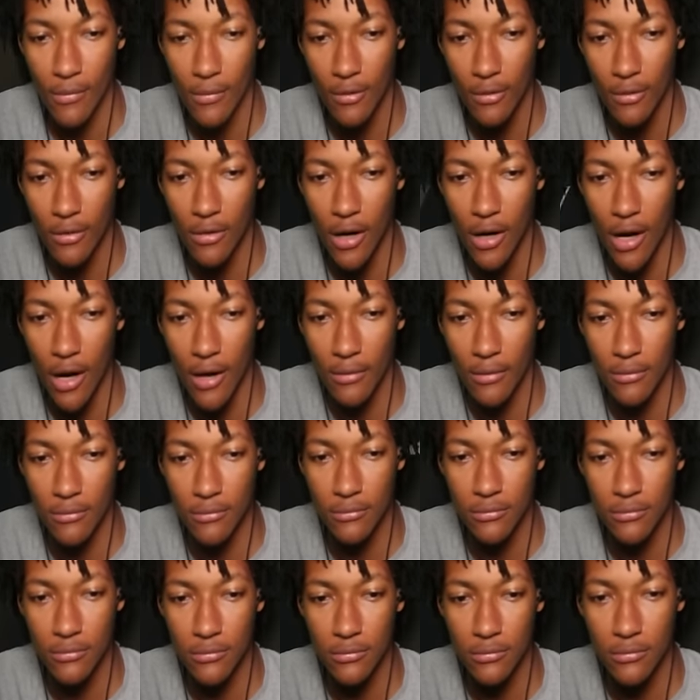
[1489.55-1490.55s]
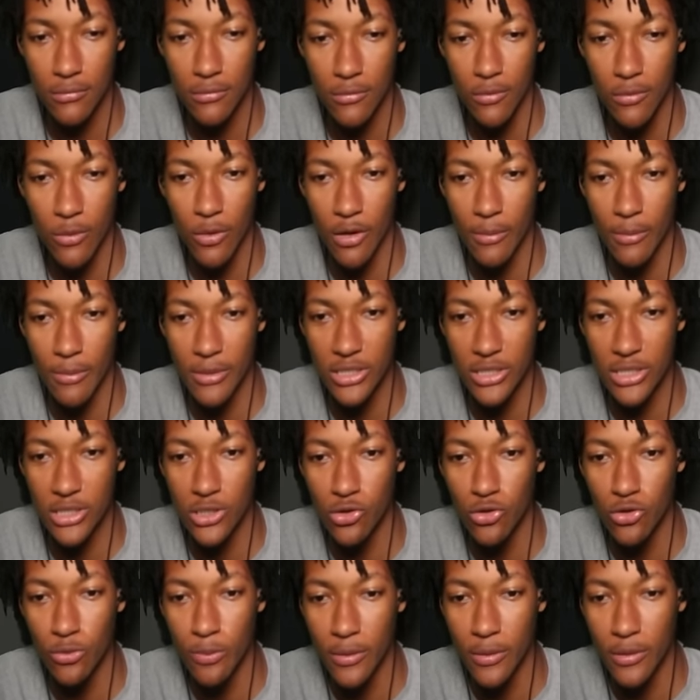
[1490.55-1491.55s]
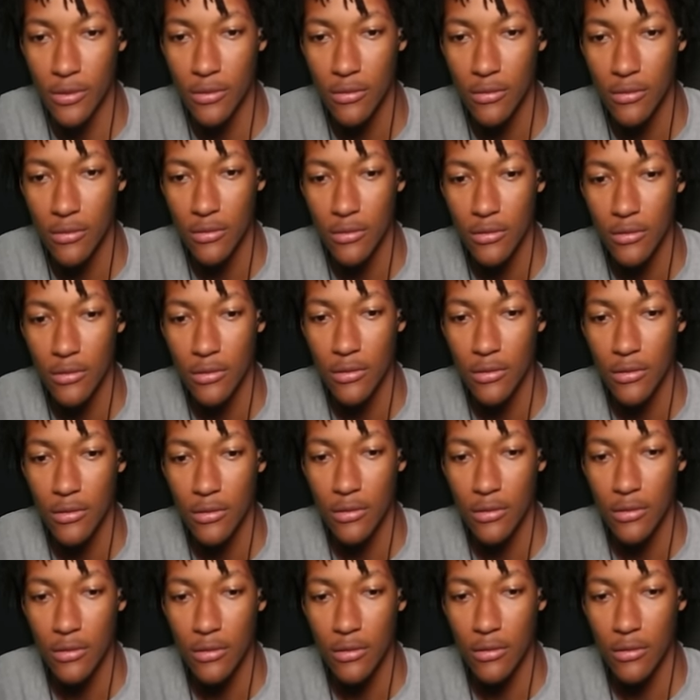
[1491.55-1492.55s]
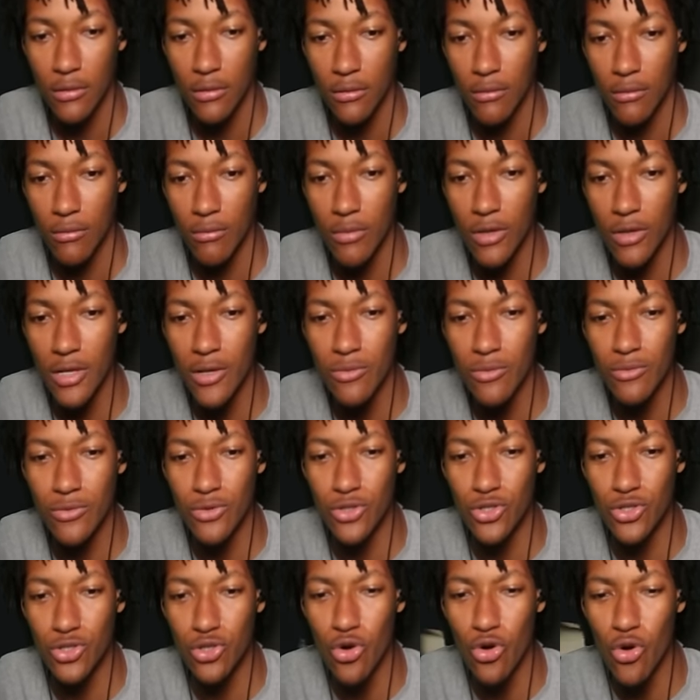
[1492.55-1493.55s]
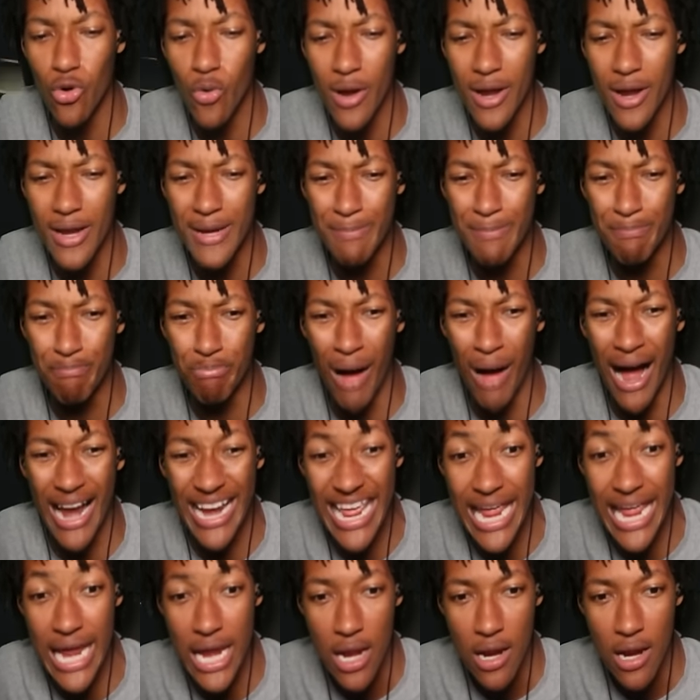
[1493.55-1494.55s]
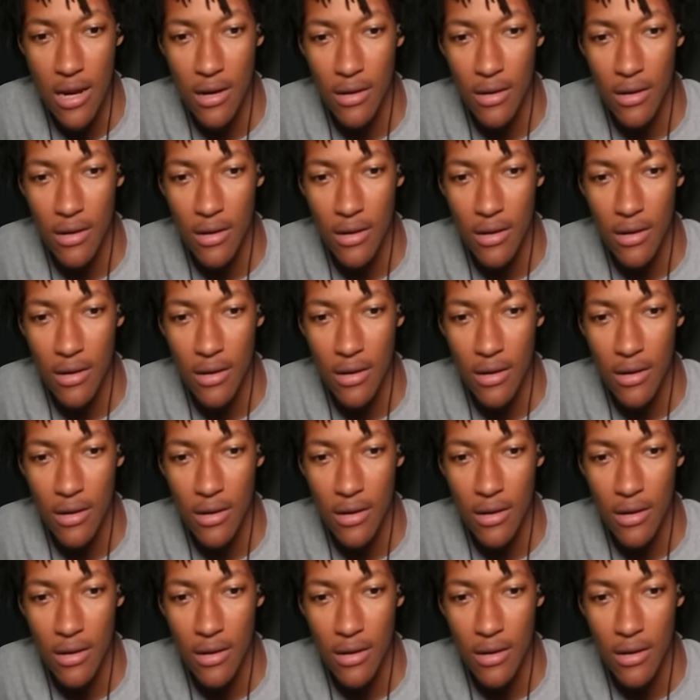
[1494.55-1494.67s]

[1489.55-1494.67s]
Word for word: Alright. We're gonna be stupid. What are you doing, buddy?